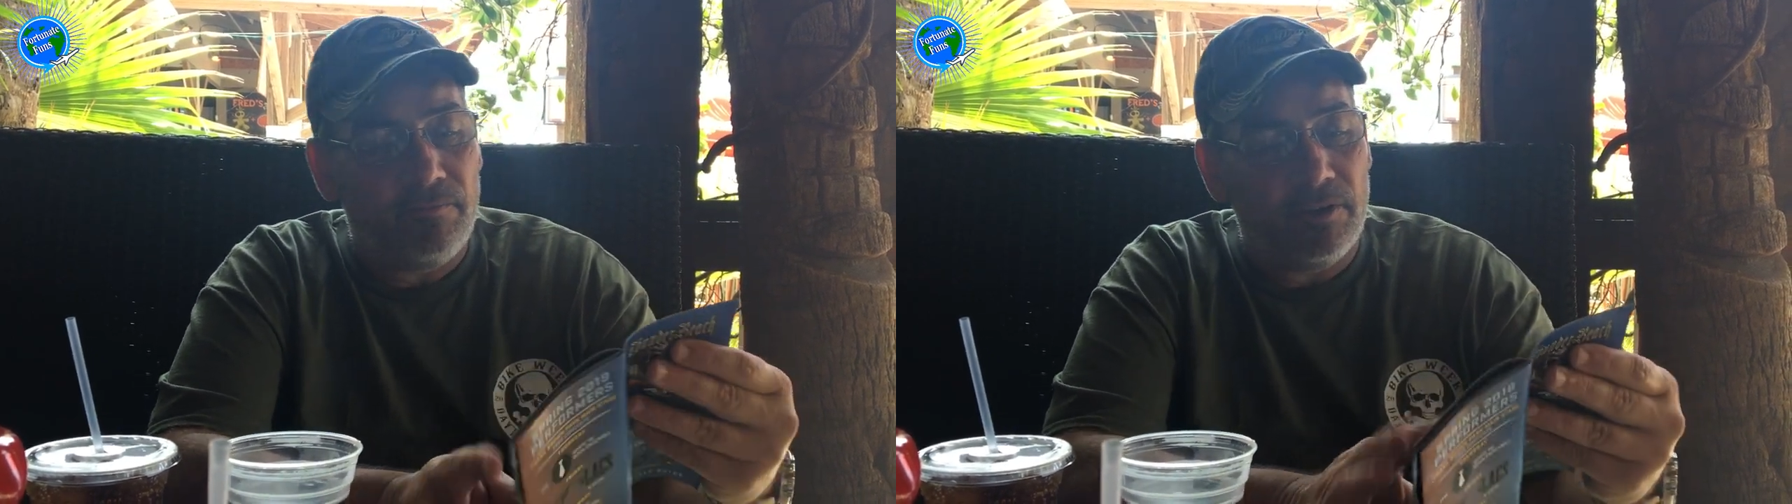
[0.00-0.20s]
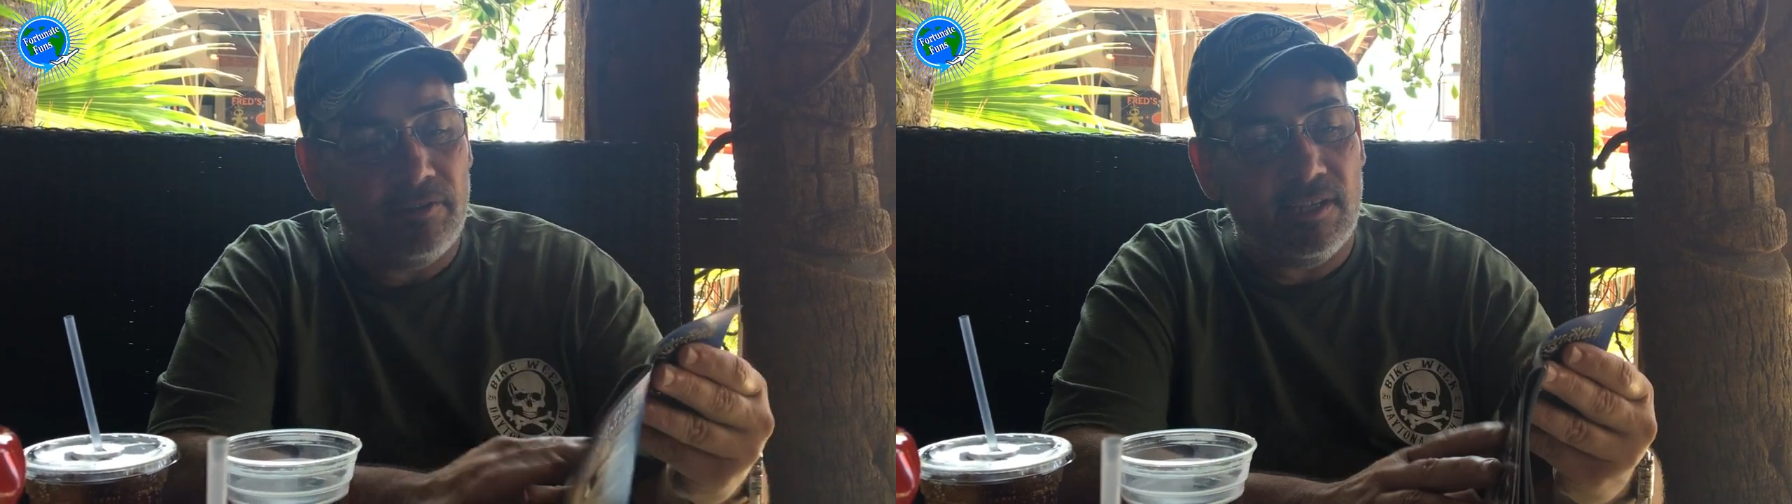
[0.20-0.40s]

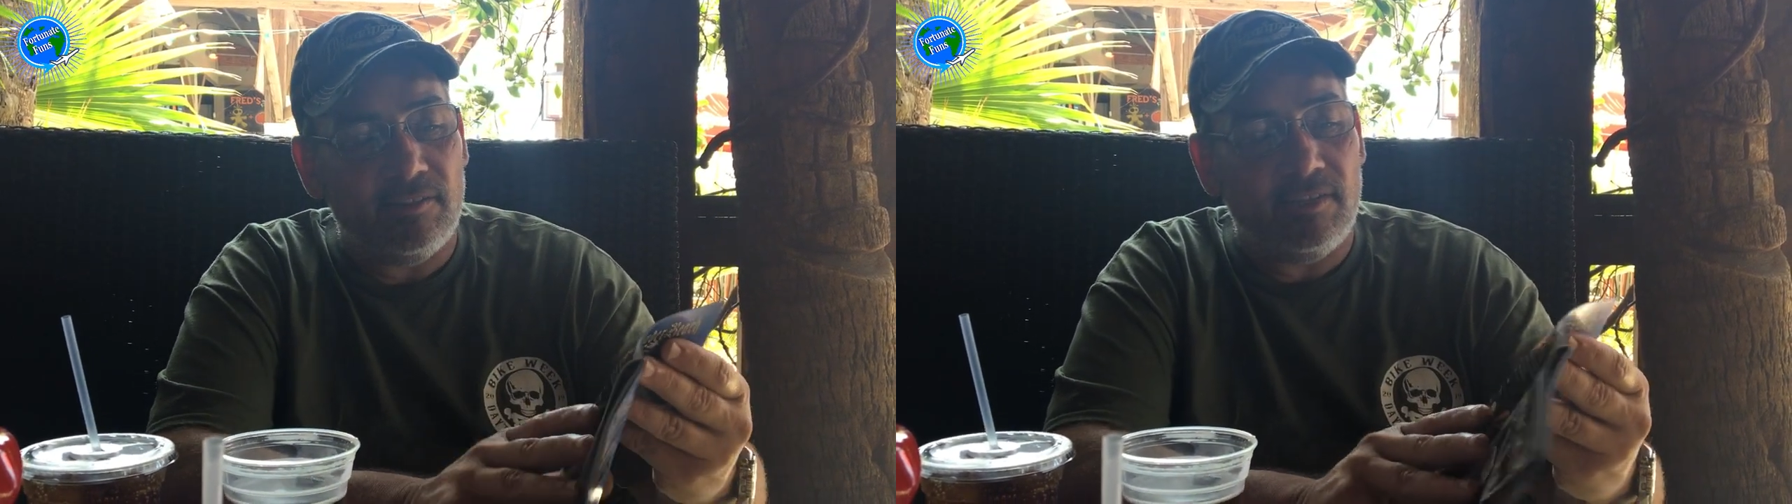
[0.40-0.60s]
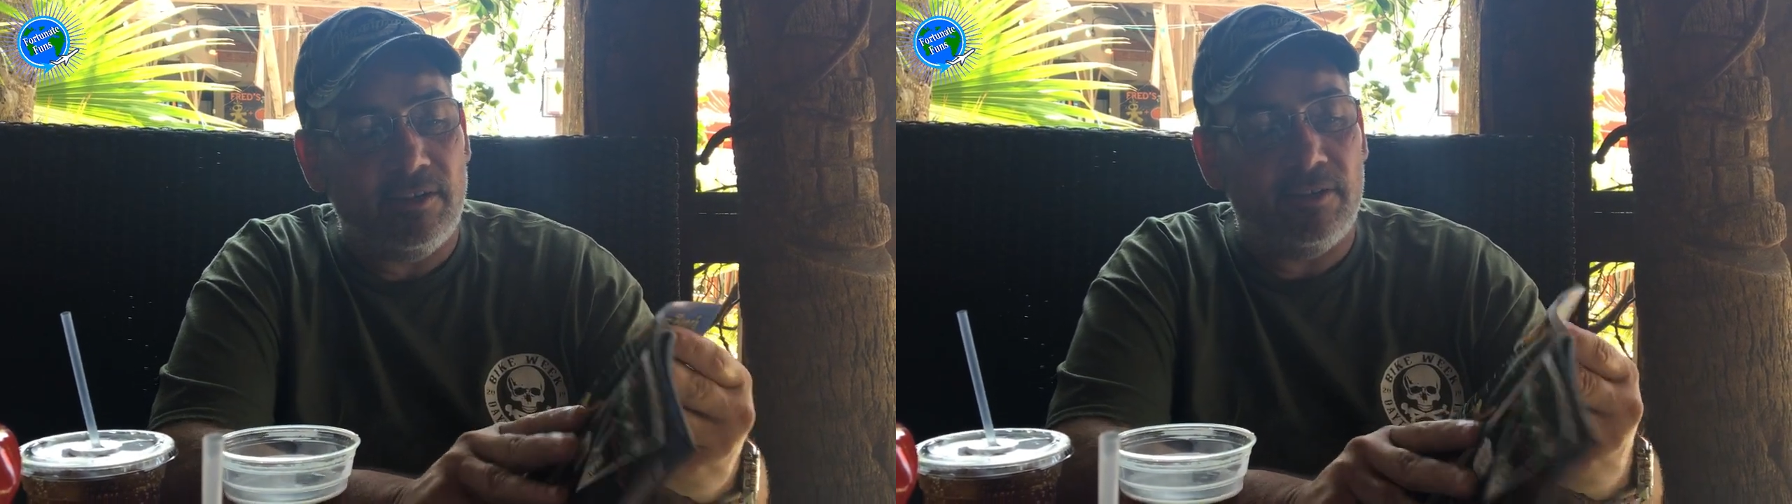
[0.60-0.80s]
for
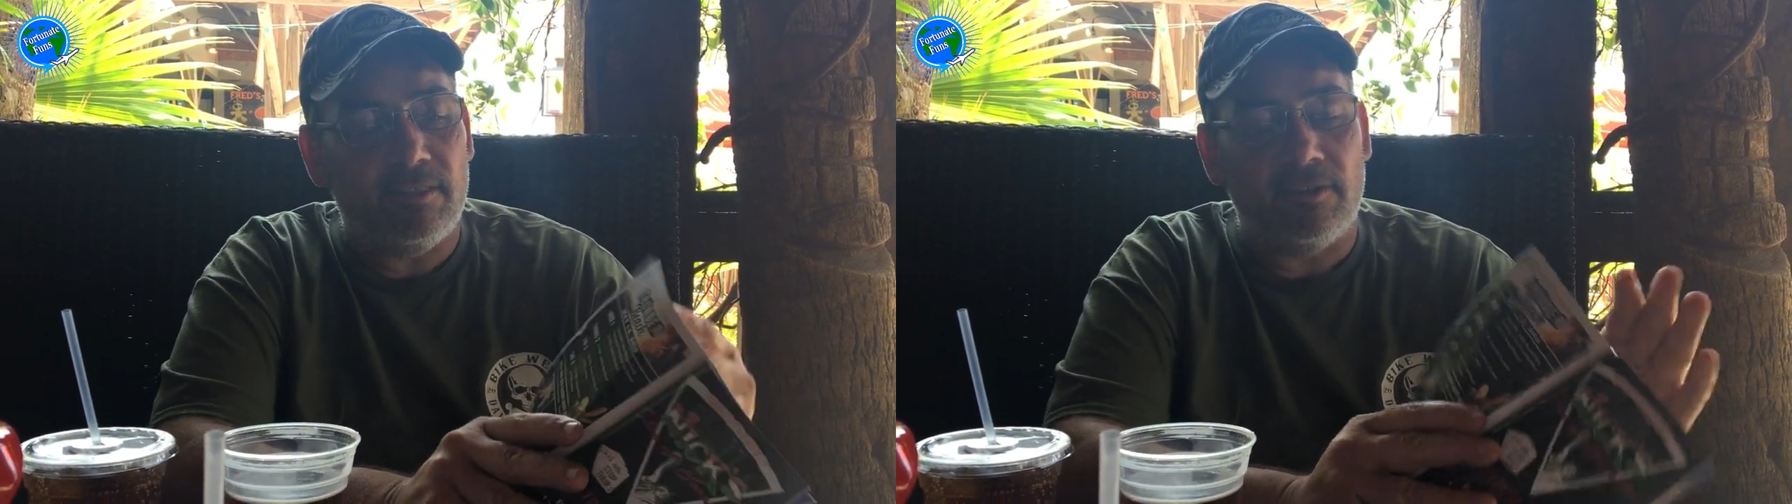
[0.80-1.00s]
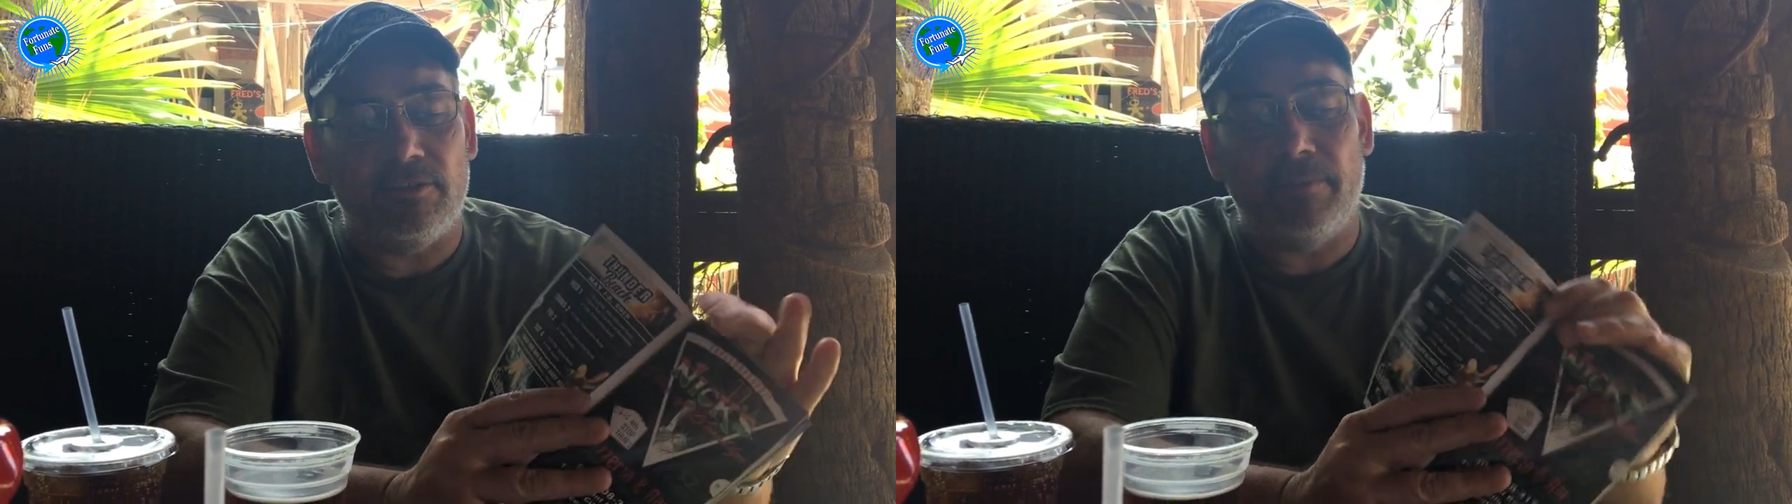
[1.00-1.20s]
instance, here
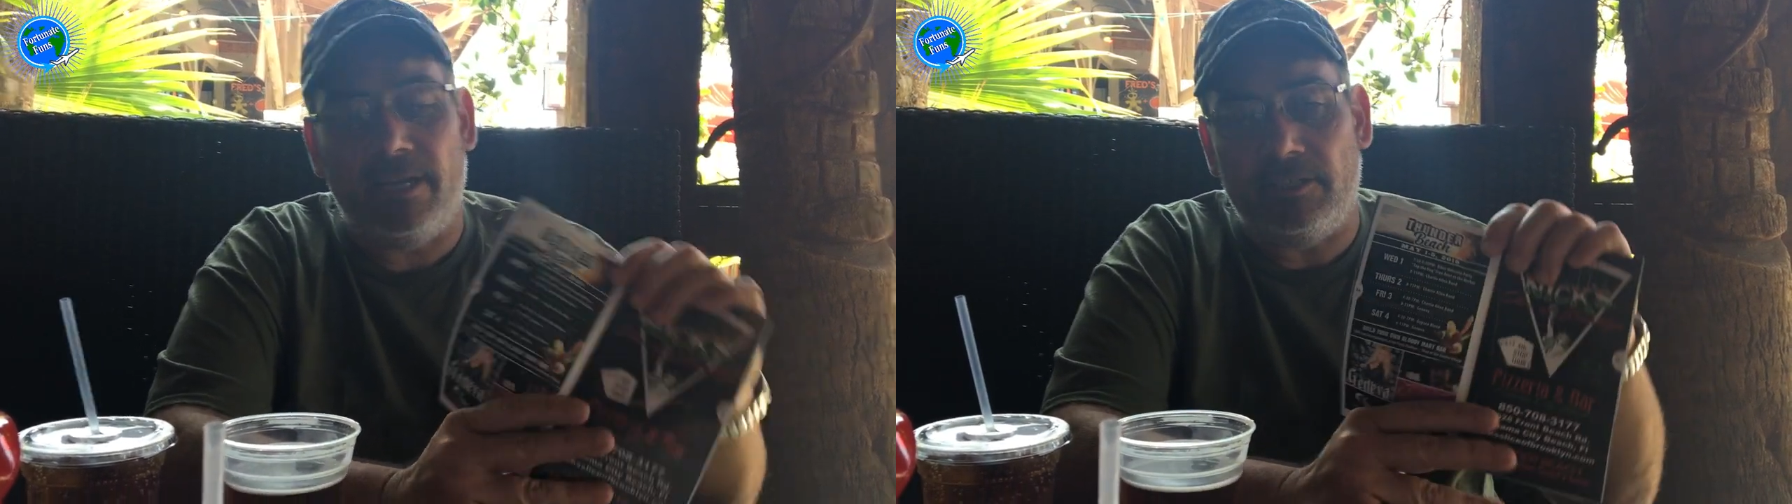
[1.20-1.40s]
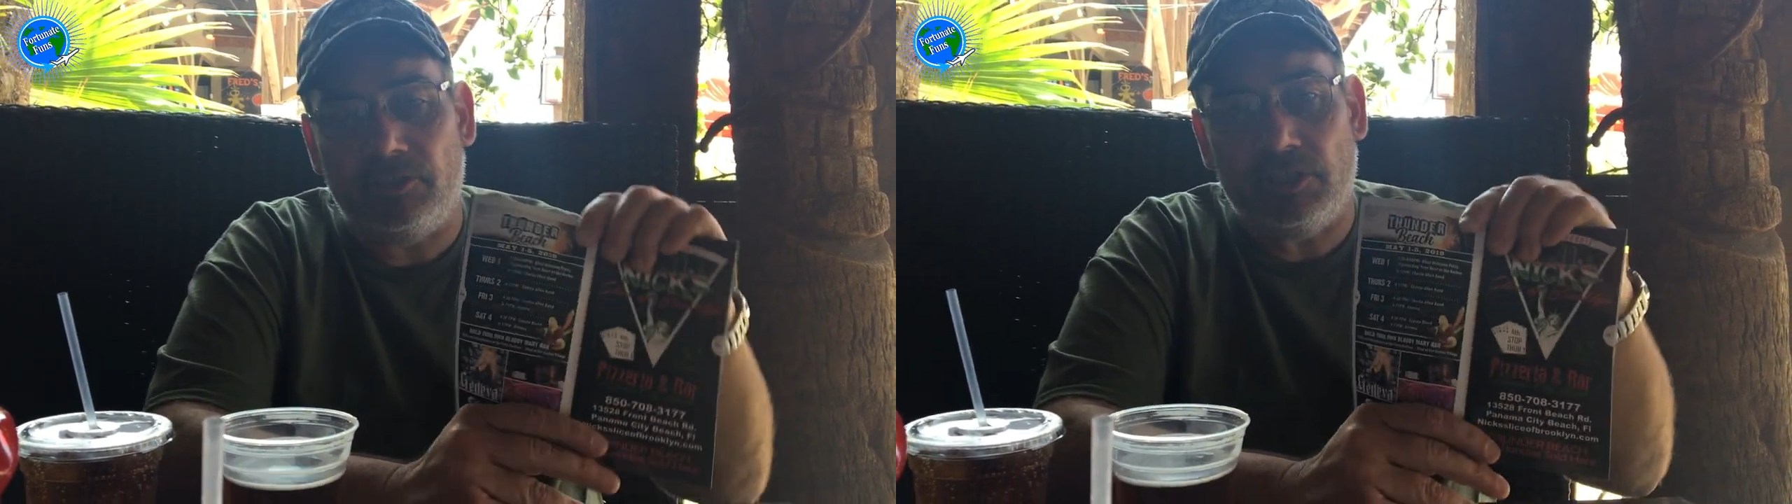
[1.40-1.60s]
at Thunder
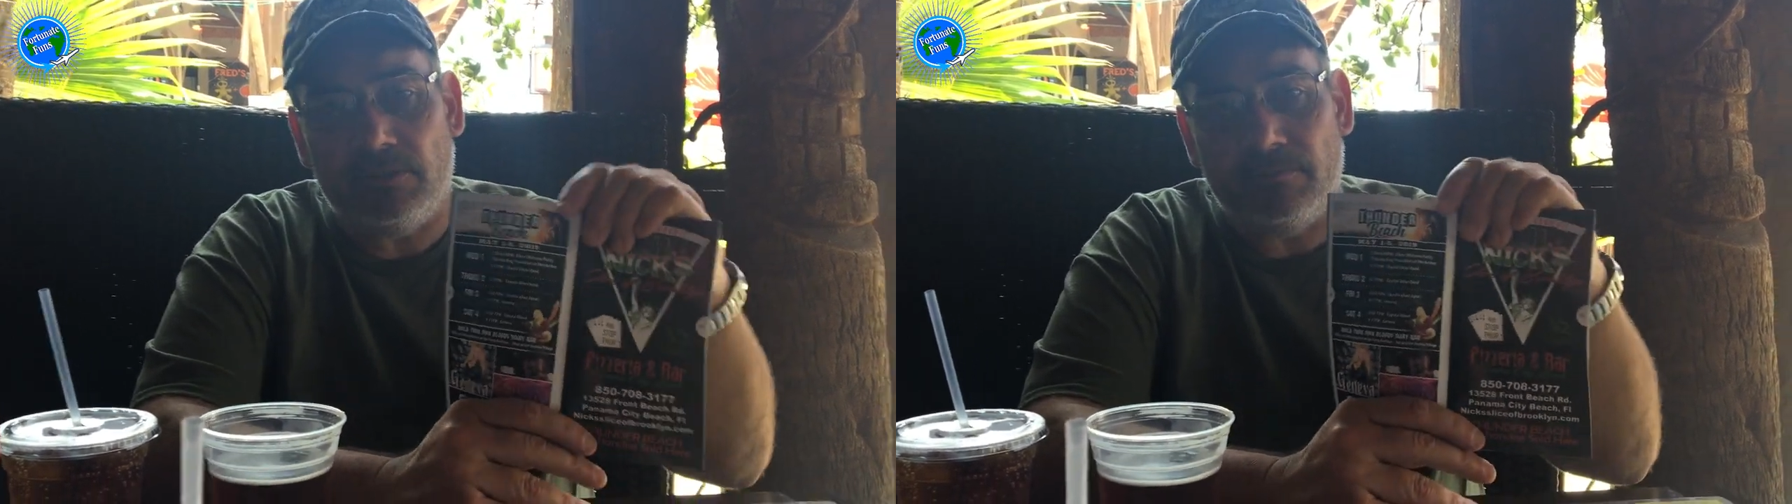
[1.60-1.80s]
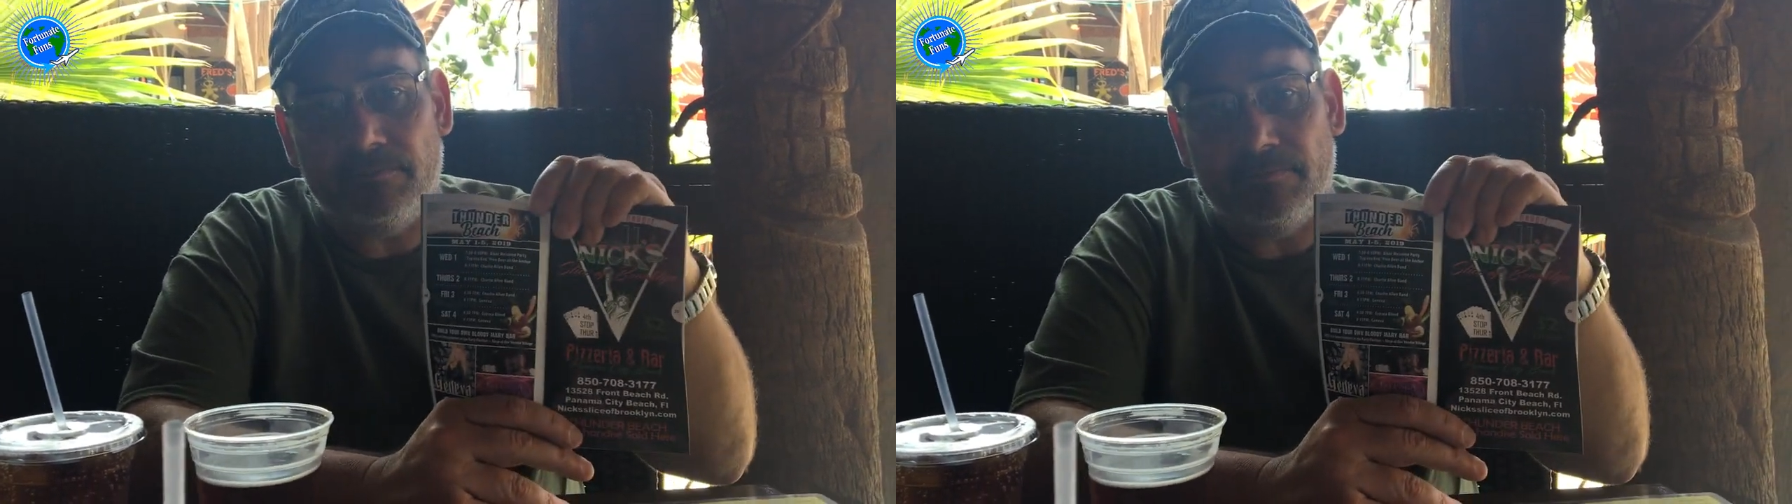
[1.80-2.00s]
Beach.